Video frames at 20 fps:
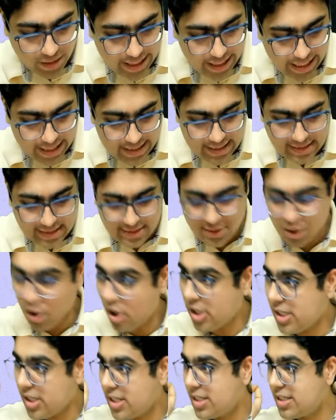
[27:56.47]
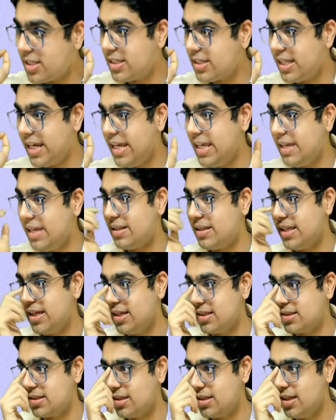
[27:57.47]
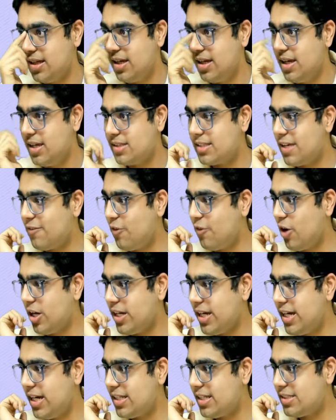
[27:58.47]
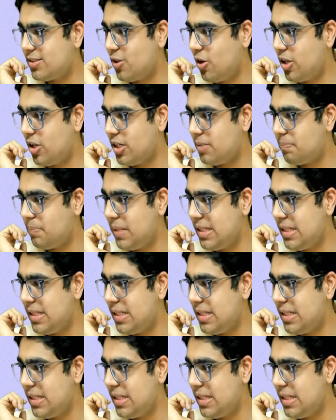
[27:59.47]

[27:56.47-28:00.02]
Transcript: it is not 3 things. Sir, what it is not?